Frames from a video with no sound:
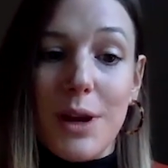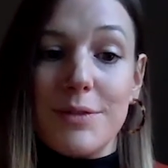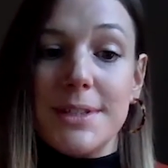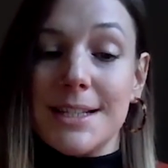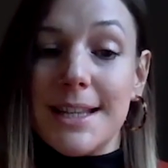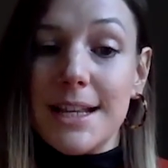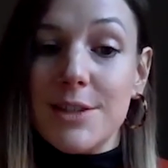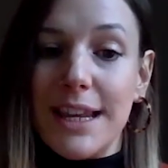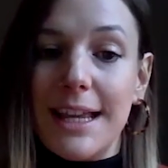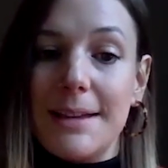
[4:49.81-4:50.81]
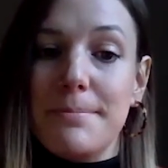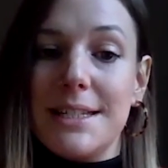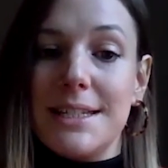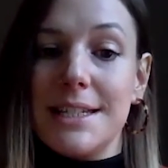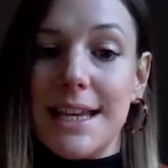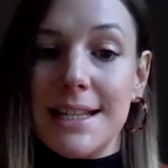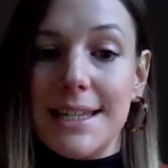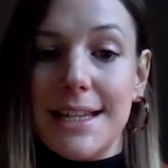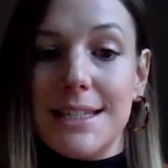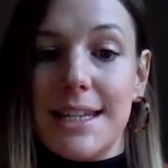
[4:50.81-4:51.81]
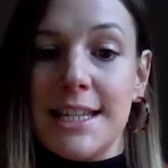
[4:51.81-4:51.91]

have successfully embedded SEND